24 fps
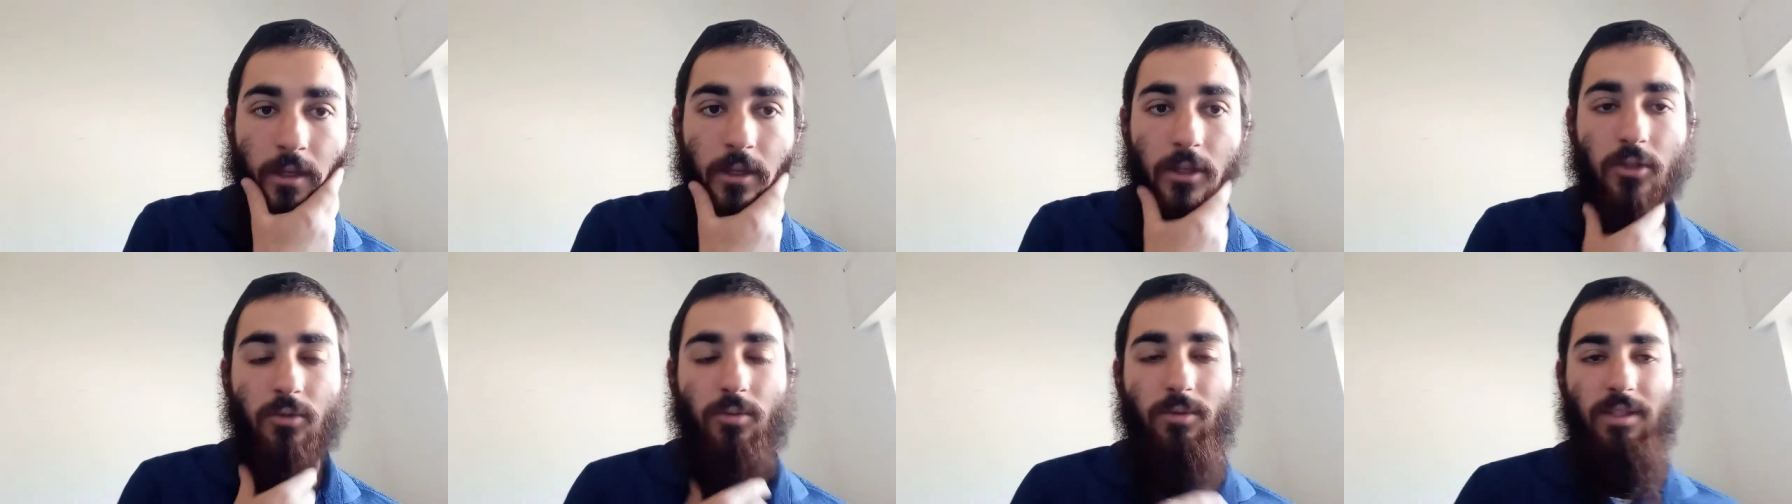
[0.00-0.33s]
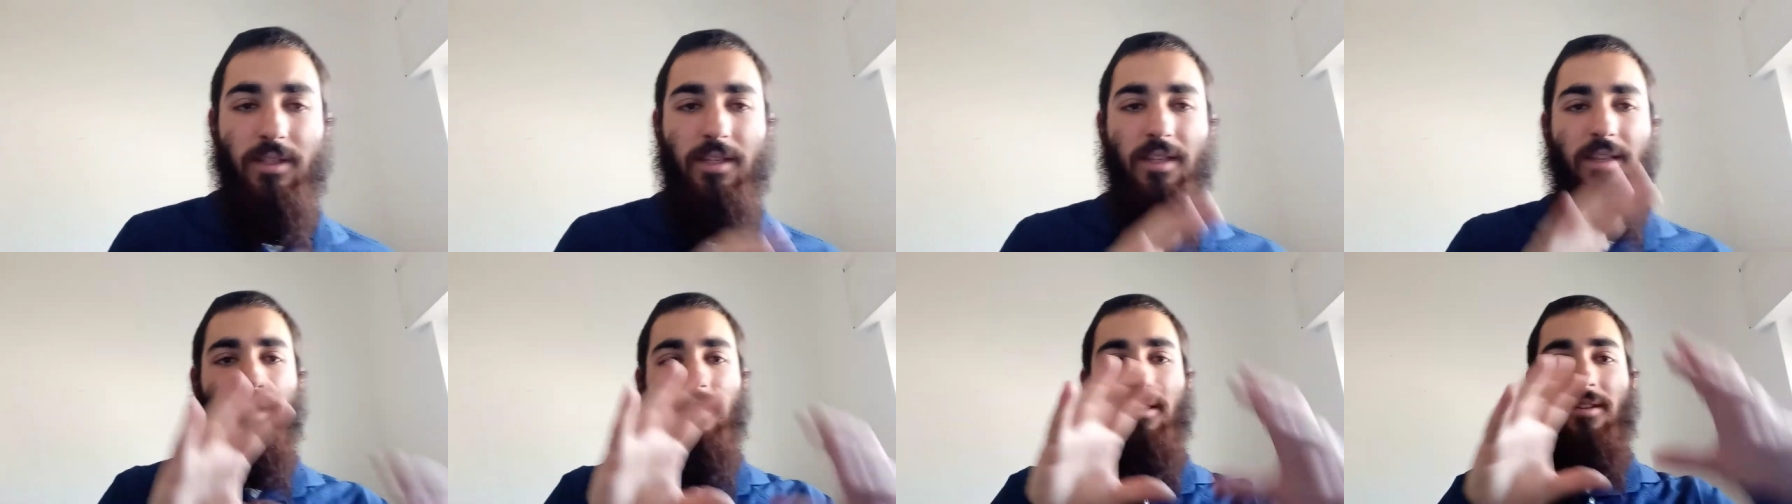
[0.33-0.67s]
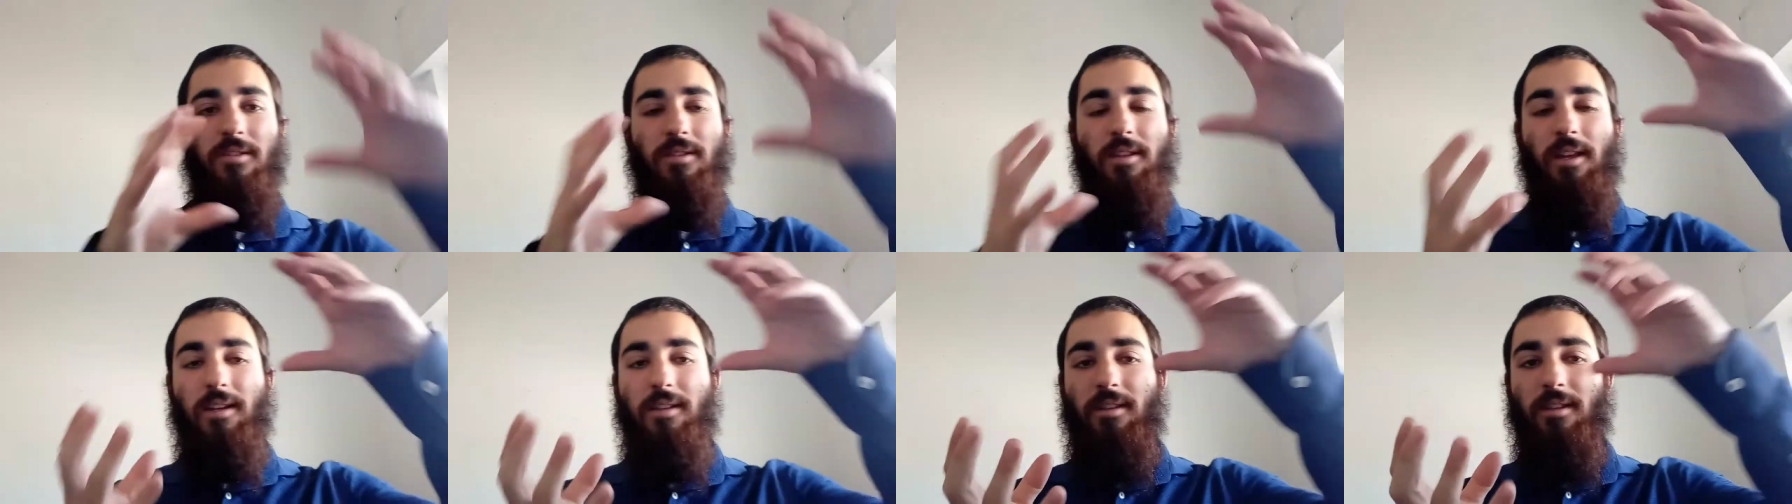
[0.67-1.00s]
So we see that
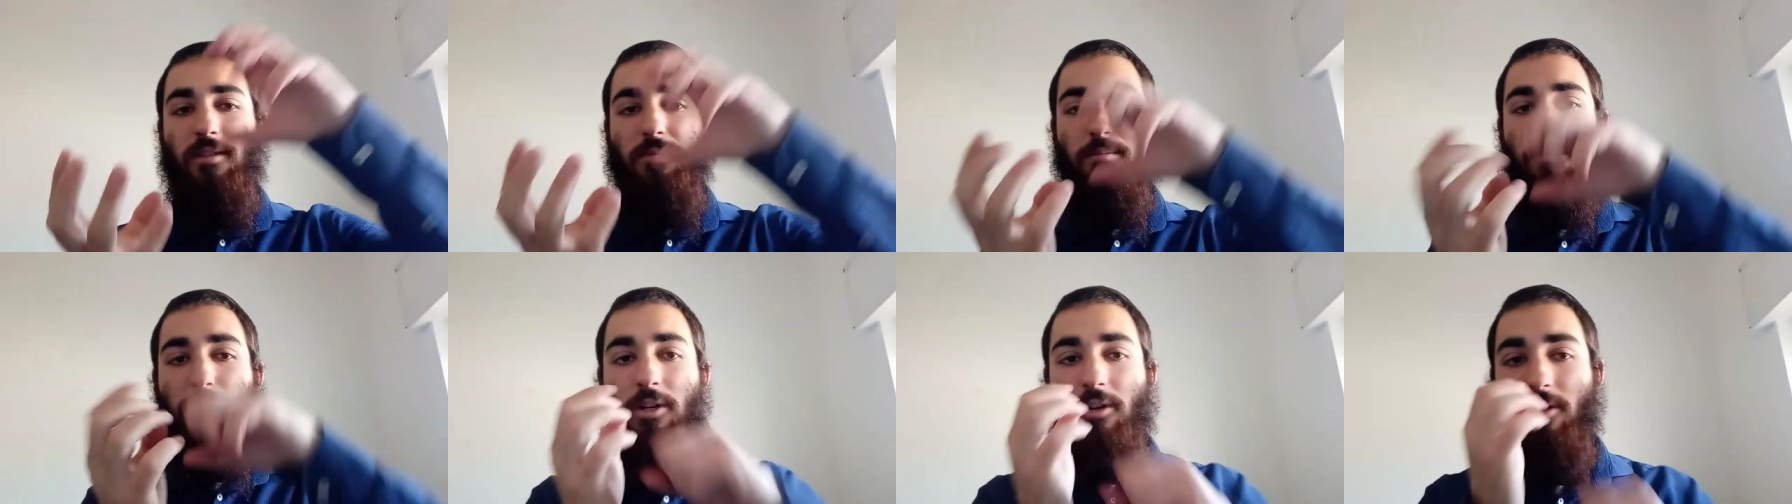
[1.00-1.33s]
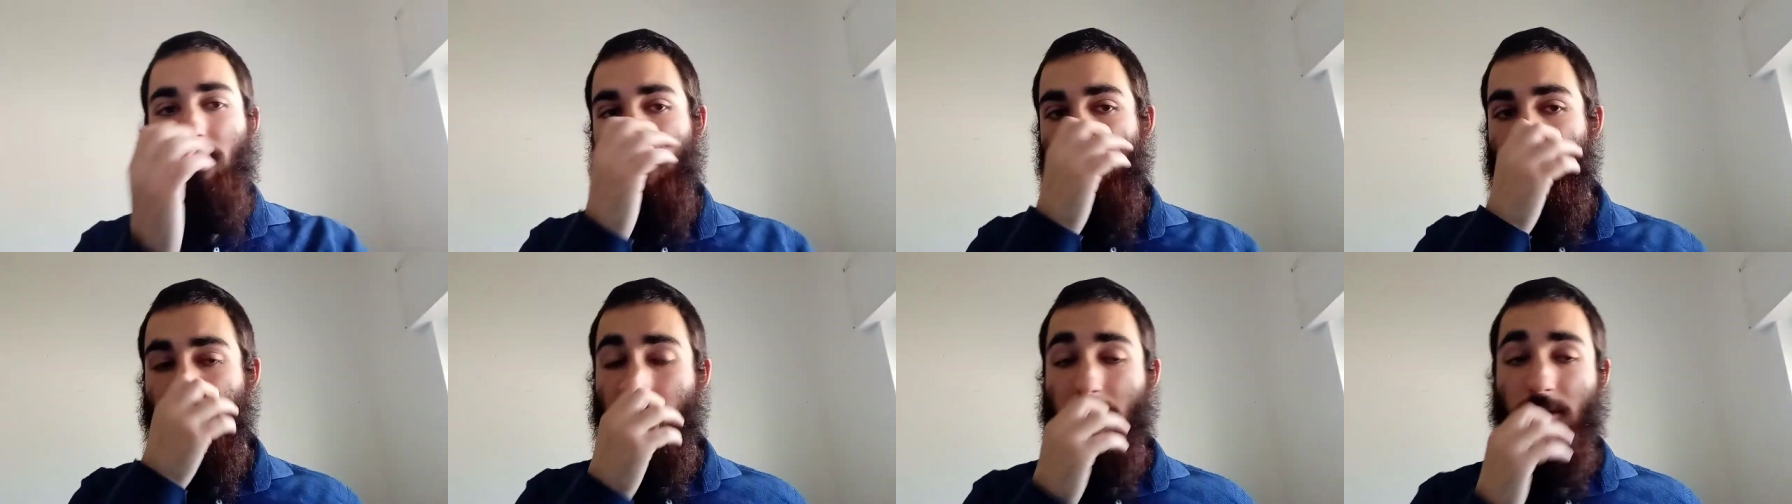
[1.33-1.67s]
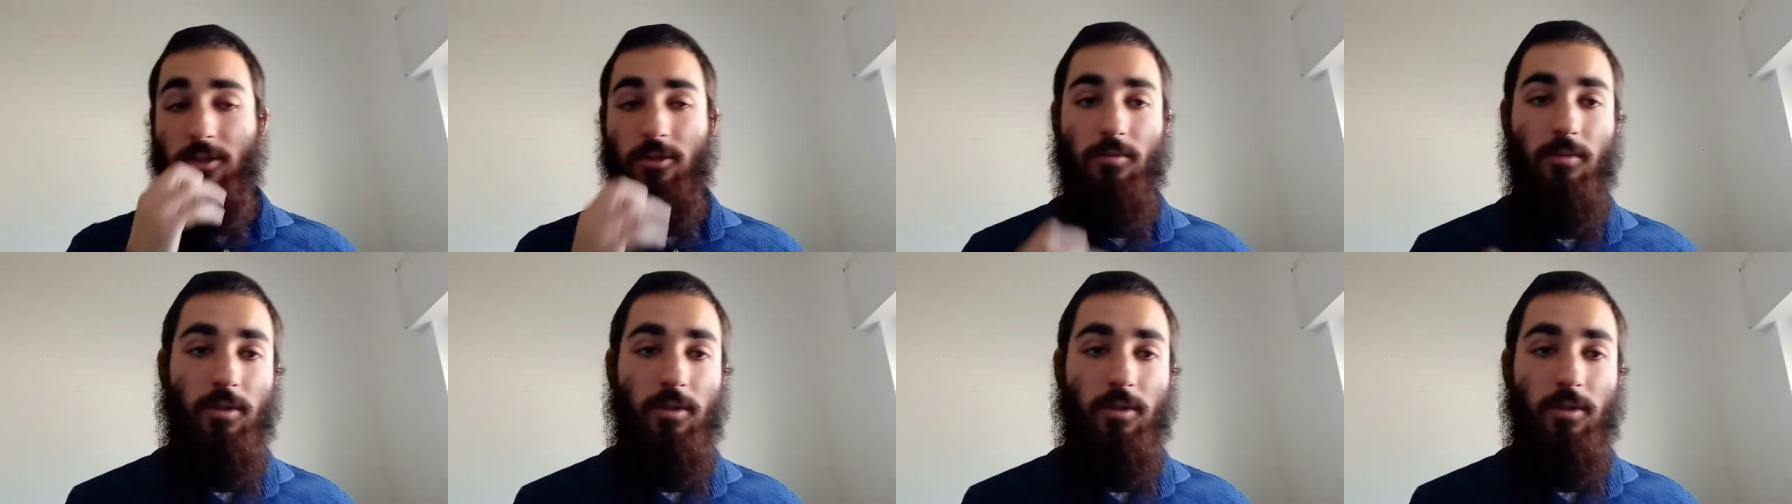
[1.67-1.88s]
there's like this mirror image,